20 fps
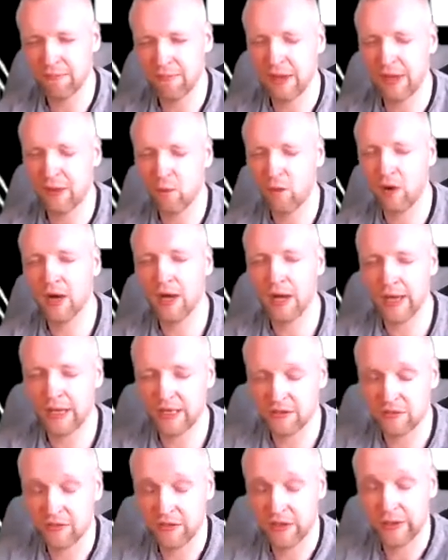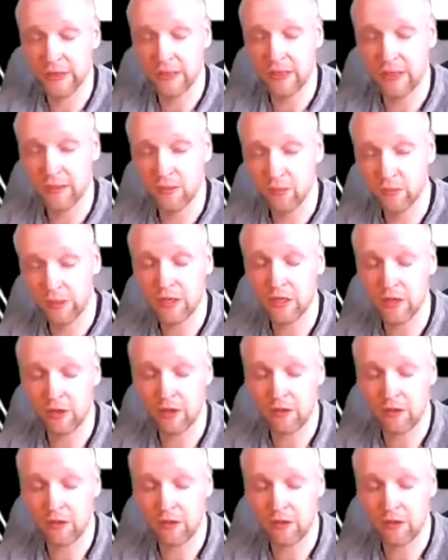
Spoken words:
My why is very real,